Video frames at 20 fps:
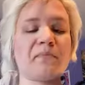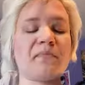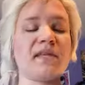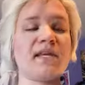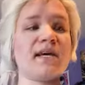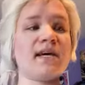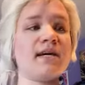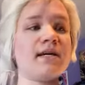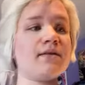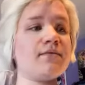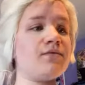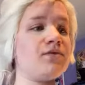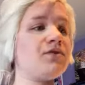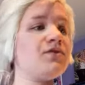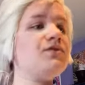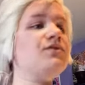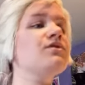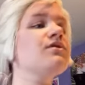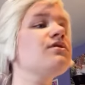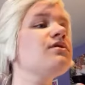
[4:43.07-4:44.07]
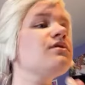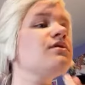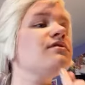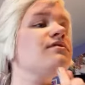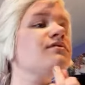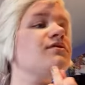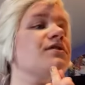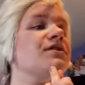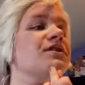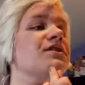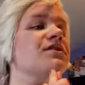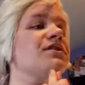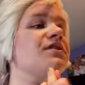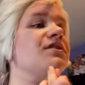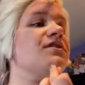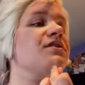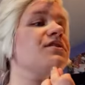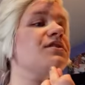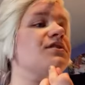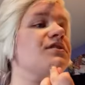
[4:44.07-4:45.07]
kind of just covering
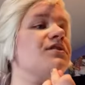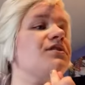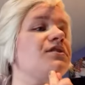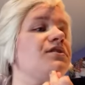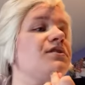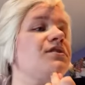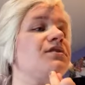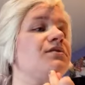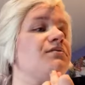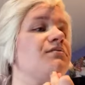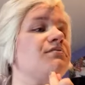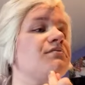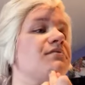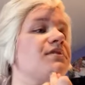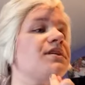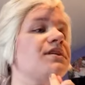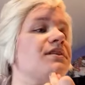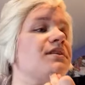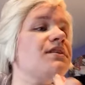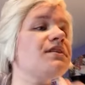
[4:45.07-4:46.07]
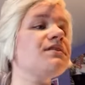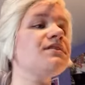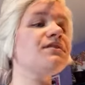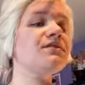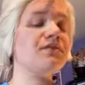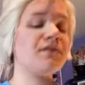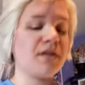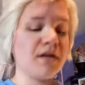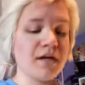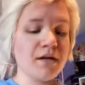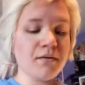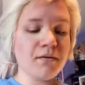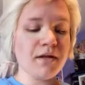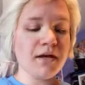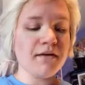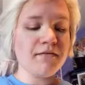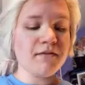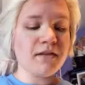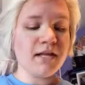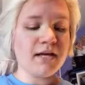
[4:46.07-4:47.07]
all the redness. Now, I don't
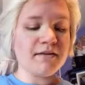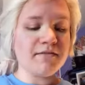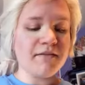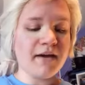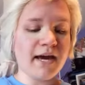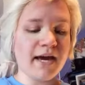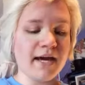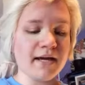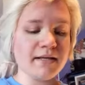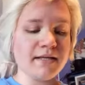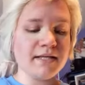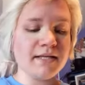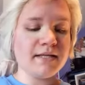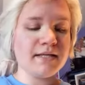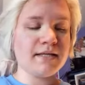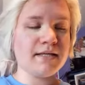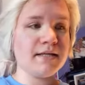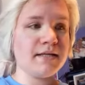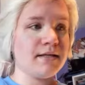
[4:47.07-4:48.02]
have a lot of acne,